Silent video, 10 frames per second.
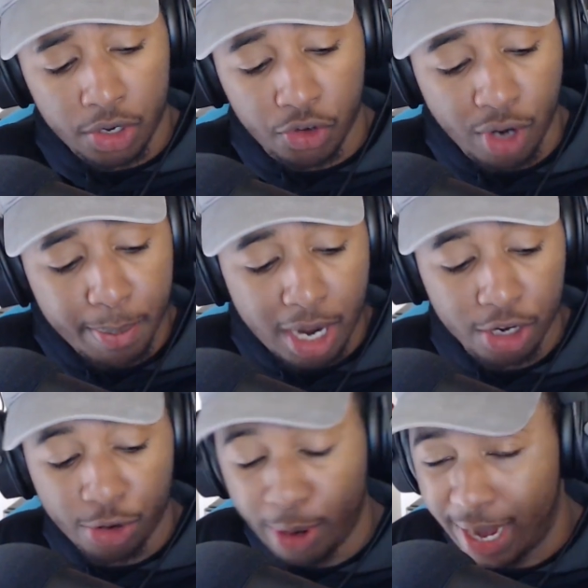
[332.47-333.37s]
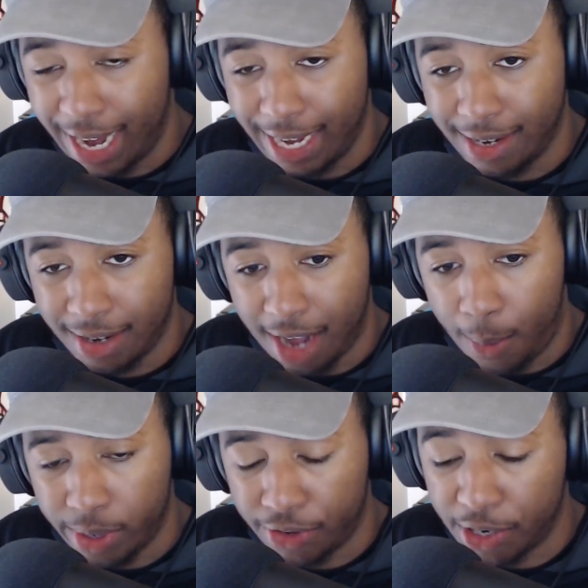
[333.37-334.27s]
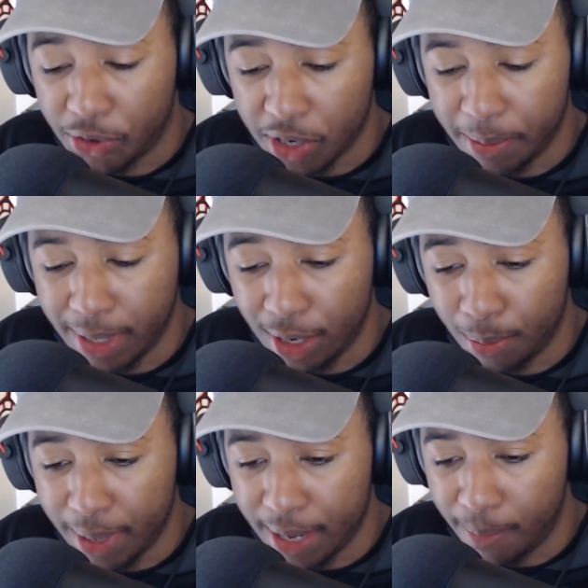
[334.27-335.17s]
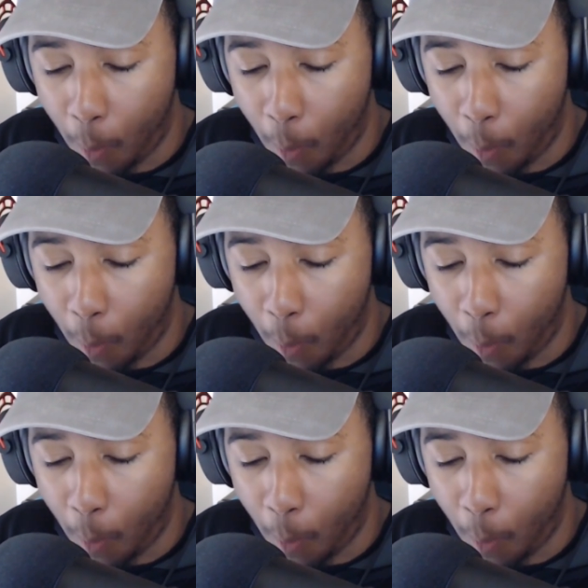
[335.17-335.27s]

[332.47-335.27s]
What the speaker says: Draymond Green, I want to touch on him a little bit.